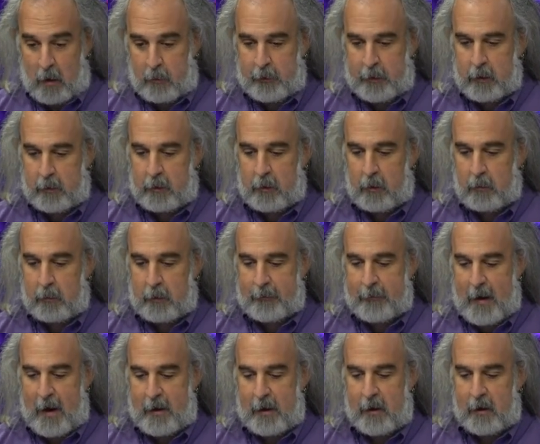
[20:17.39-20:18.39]
We don't know what
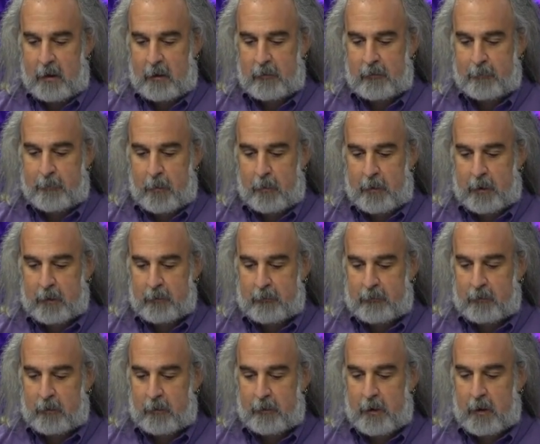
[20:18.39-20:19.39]
that is, but we can
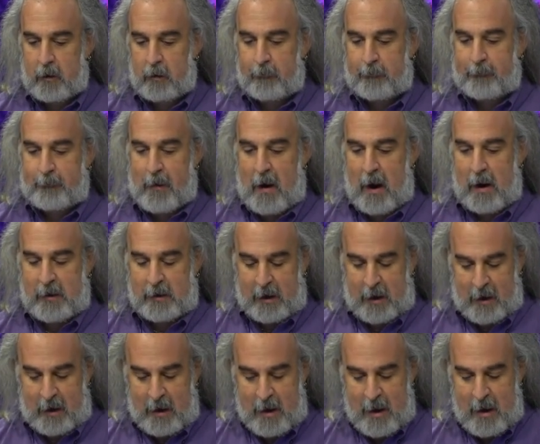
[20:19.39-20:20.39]
certainly go find
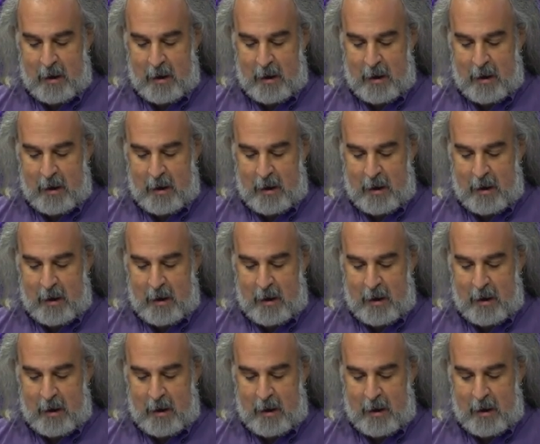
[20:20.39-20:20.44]
it.